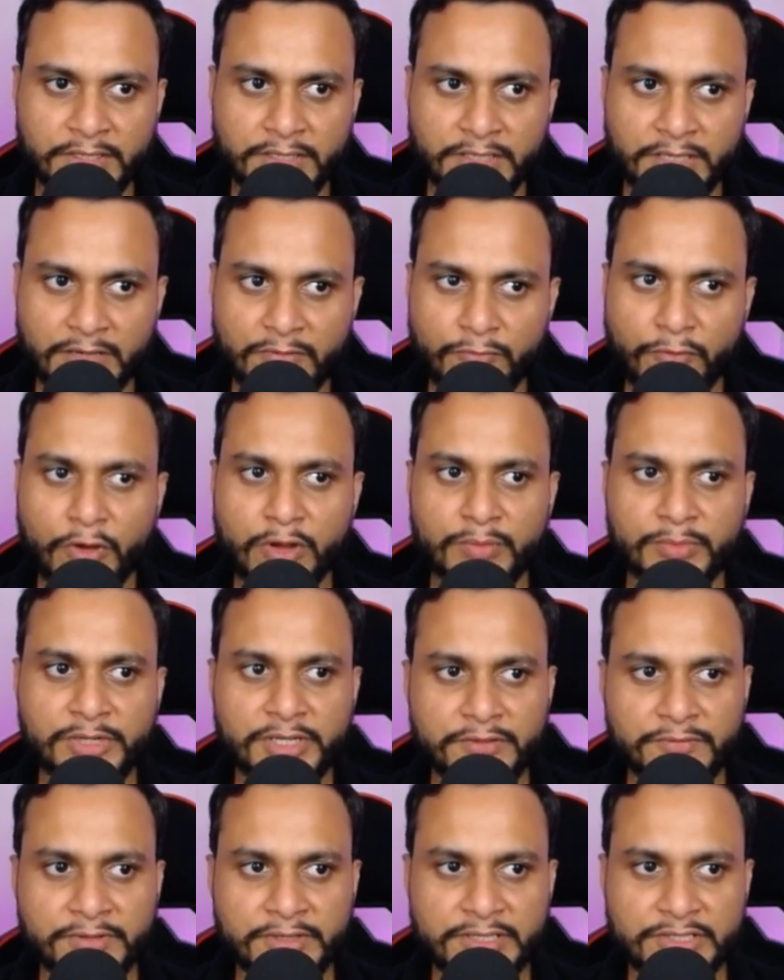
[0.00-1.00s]
In formal
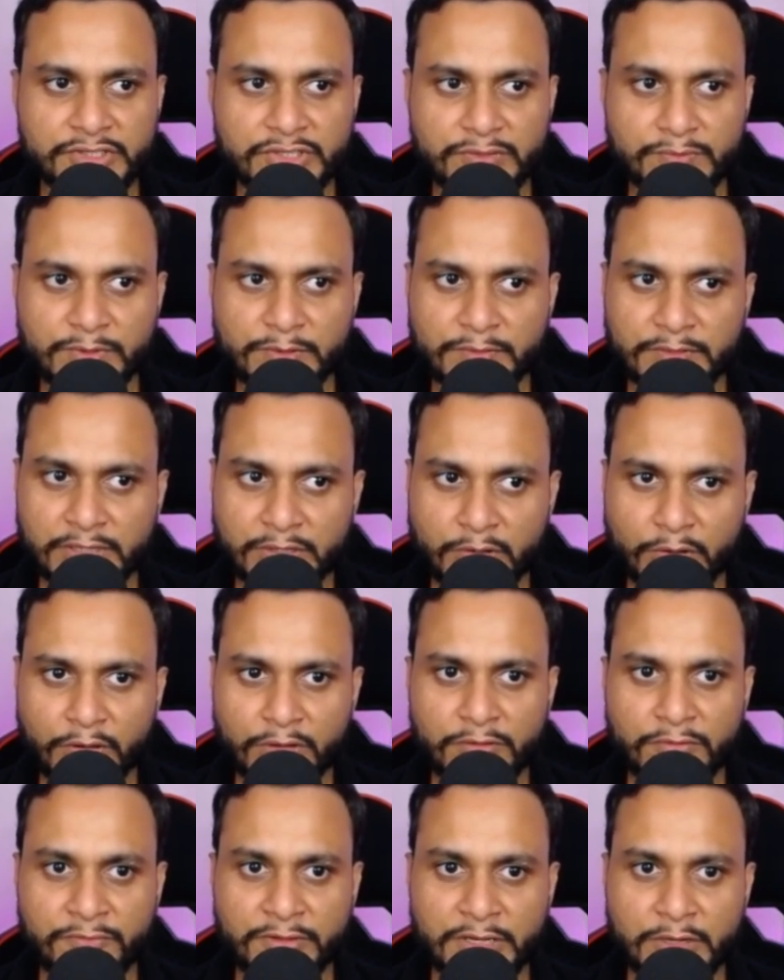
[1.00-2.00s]
definition, we will
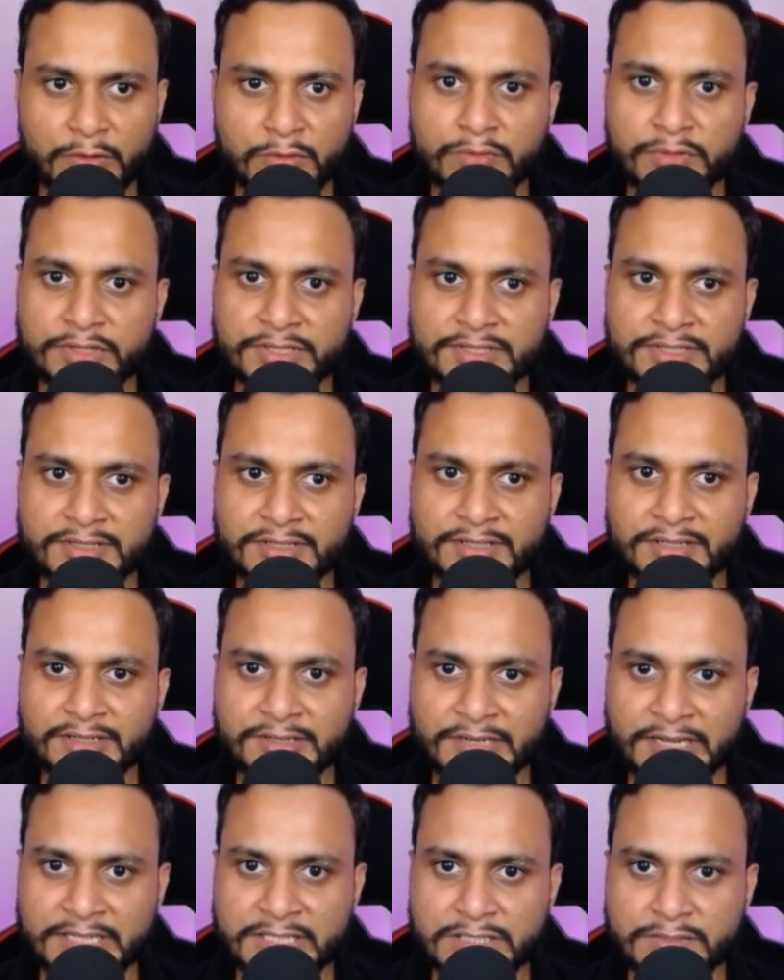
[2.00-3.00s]
call failover is the
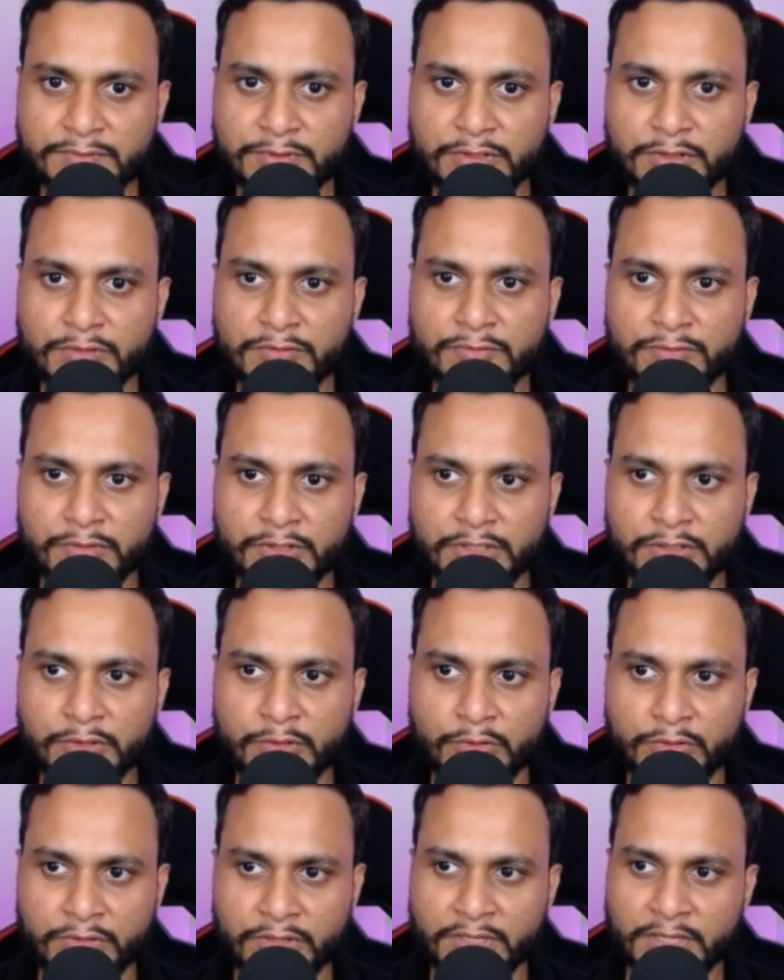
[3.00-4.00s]
transfer of
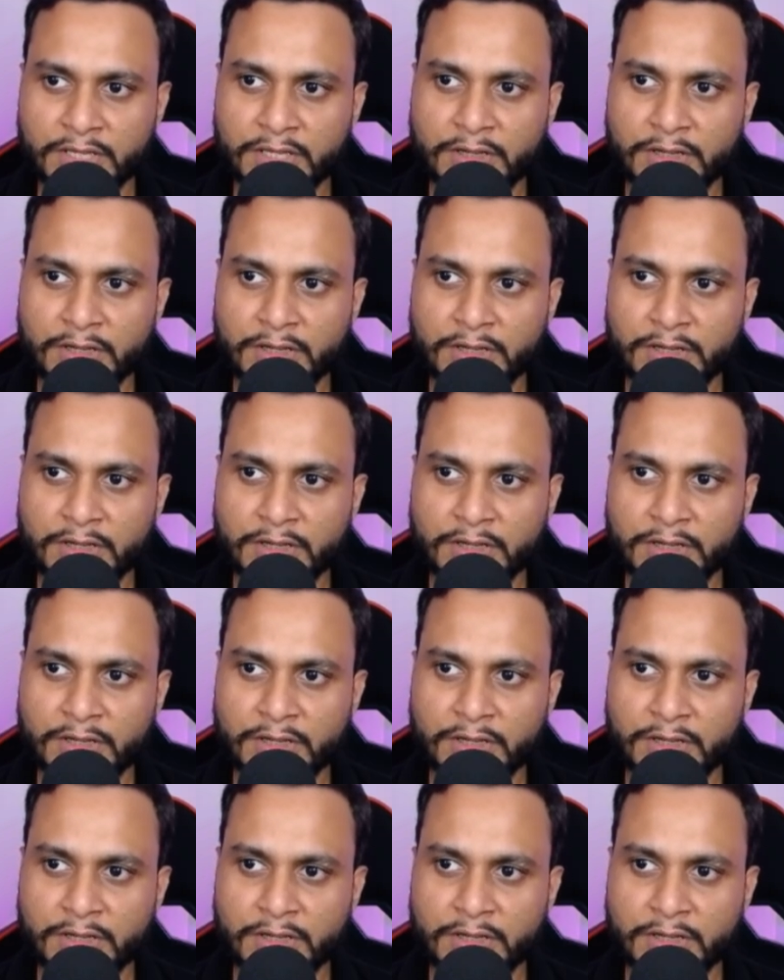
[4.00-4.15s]
workload